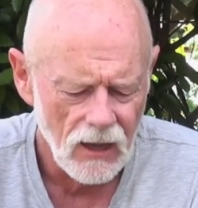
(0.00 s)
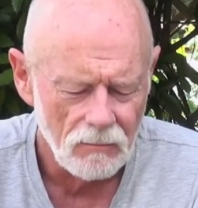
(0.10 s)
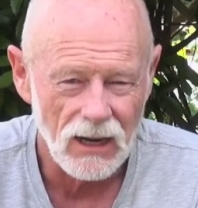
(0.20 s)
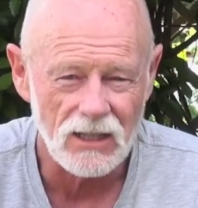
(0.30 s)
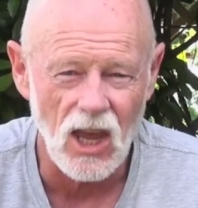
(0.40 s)

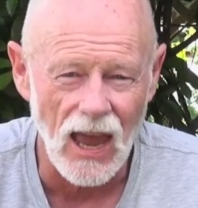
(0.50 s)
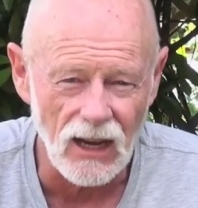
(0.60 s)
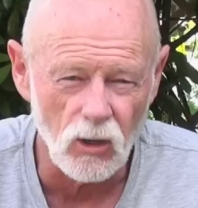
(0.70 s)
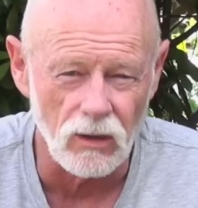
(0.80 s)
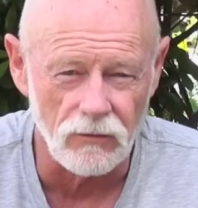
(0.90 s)
But it's
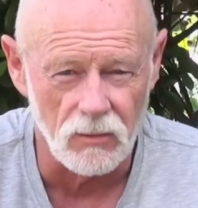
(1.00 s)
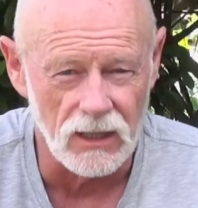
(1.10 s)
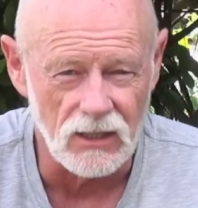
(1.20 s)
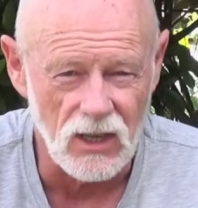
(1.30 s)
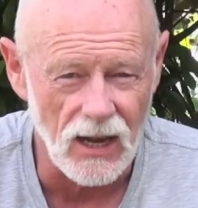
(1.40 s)
adequate for me.
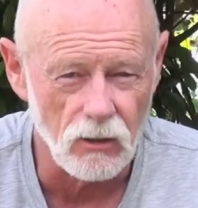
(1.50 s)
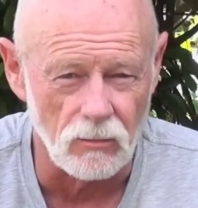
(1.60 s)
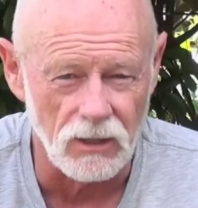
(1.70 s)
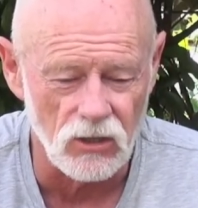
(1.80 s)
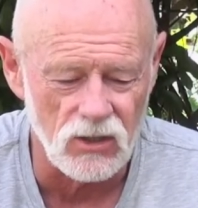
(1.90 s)
It's
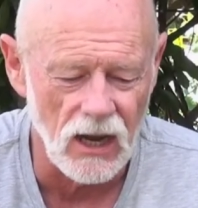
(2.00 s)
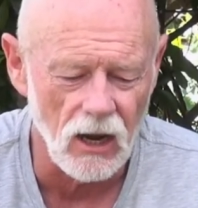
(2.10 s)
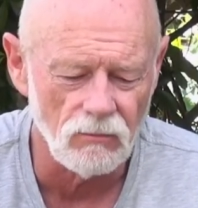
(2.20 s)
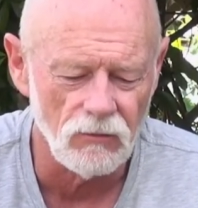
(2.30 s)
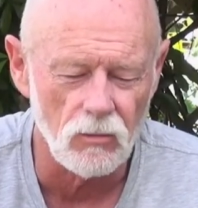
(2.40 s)
adequate because
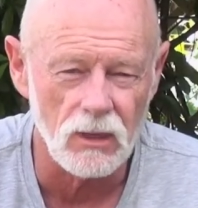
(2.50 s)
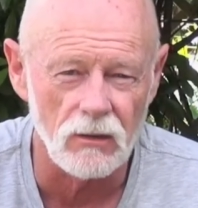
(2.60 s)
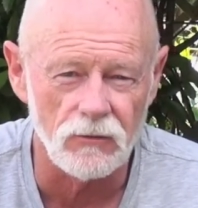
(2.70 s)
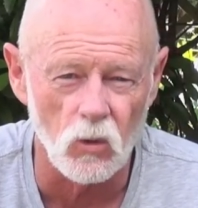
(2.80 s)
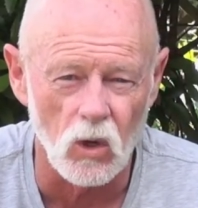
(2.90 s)
now I'm filming
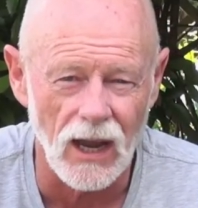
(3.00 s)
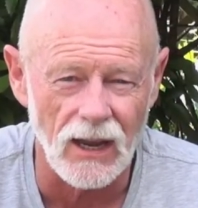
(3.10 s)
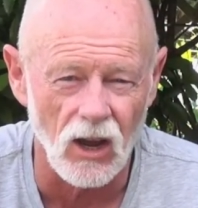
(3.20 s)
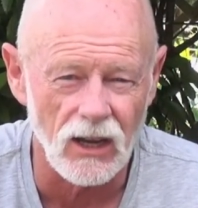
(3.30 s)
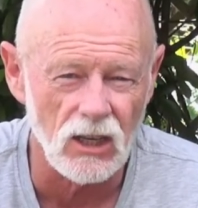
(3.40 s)
in
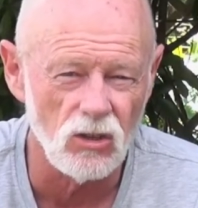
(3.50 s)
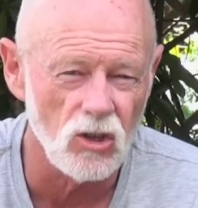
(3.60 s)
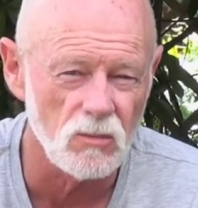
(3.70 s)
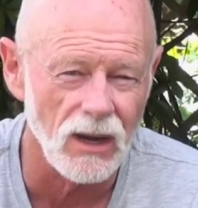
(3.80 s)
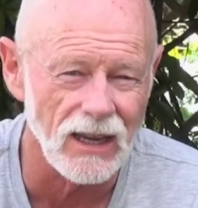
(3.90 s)
4K. I can
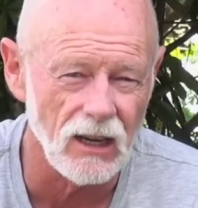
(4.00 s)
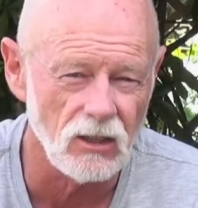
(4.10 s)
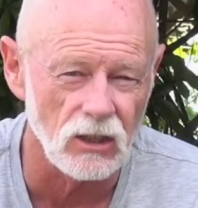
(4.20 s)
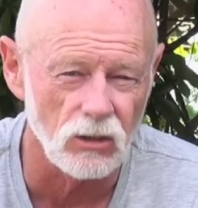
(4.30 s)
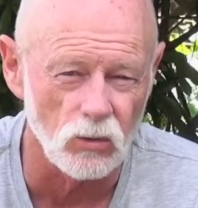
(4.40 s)
use my
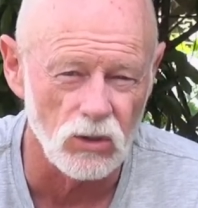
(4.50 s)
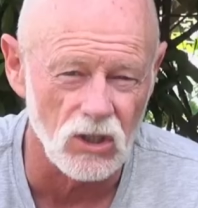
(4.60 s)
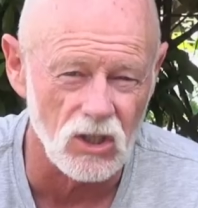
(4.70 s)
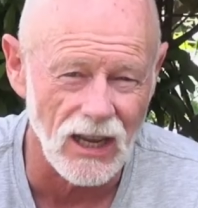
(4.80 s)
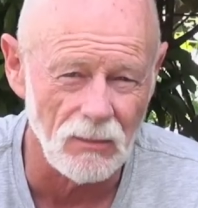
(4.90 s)
editing tools
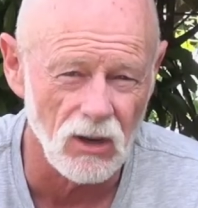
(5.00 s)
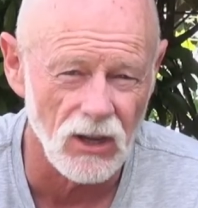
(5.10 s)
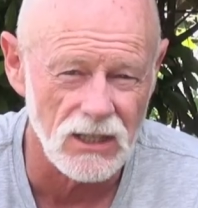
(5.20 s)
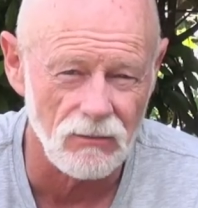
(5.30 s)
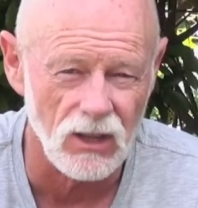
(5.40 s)
to
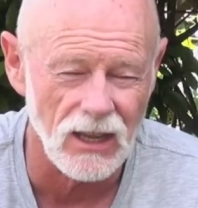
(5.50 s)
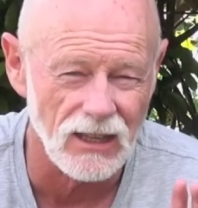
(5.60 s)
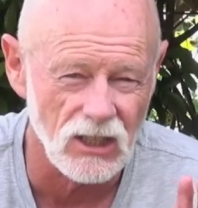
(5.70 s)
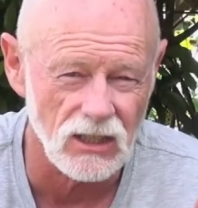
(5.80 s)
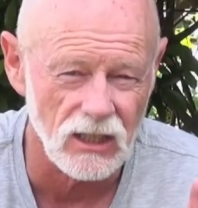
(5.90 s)
stabilize everything
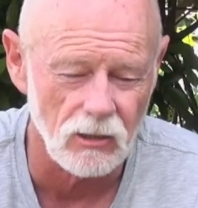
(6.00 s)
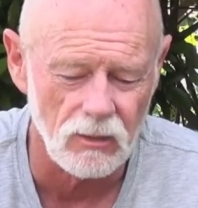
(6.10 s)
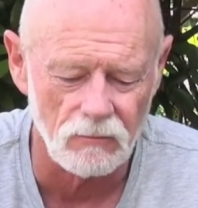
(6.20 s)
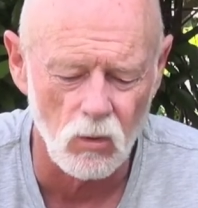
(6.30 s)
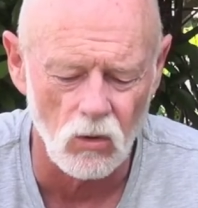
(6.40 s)
just a little
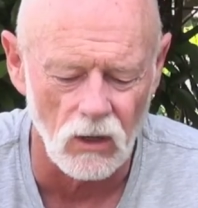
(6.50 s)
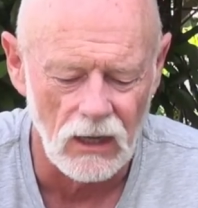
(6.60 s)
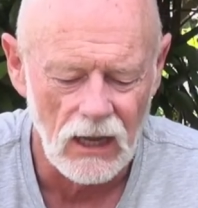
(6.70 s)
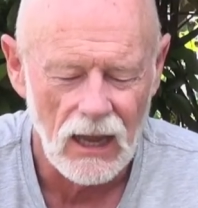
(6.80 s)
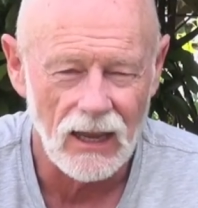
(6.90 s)
bit more
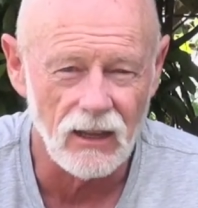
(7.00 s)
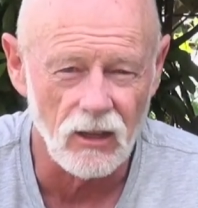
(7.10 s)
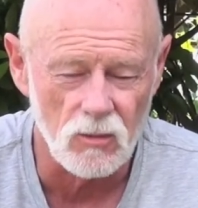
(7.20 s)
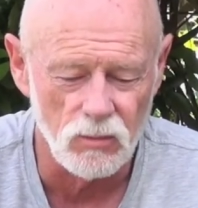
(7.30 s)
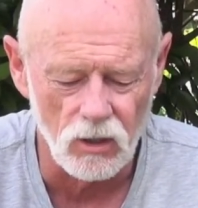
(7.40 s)
and get
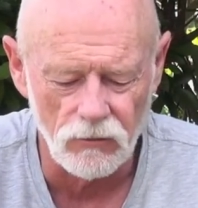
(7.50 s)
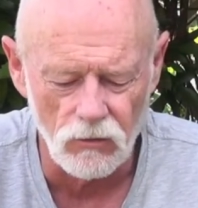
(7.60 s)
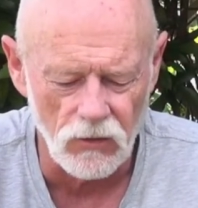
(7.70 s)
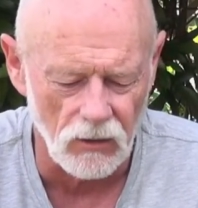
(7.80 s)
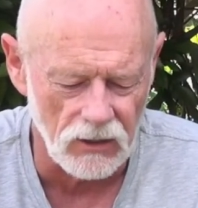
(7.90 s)
those beautiful
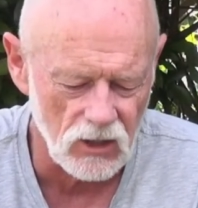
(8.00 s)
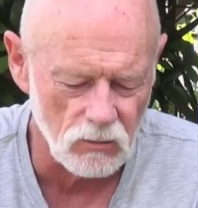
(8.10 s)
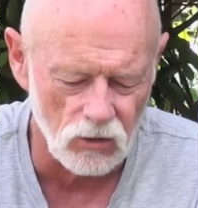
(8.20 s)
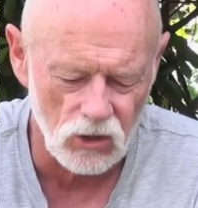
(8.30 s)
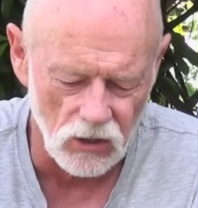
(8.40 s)
flowing
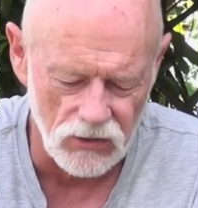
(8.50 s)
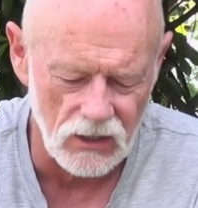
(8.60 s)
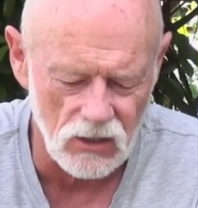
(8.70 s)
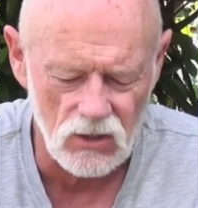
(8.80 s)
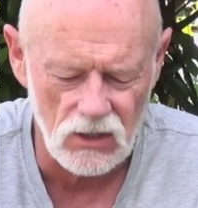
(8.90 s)
smooth shots
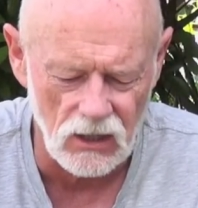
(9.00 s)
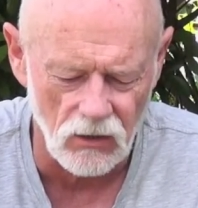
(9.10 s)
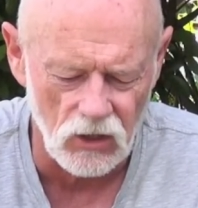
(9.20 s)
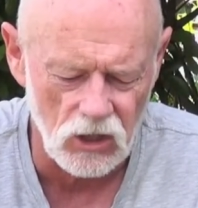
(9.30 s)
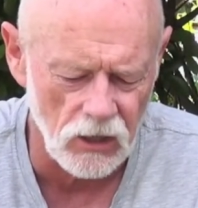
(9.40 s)
that you see
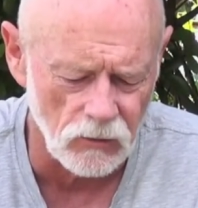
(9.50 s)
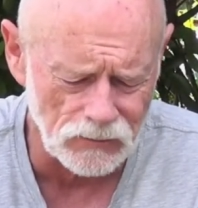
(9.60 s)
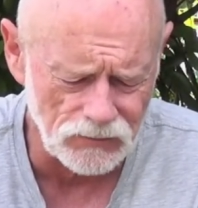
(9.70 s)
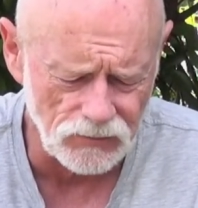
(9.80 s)
on the channel.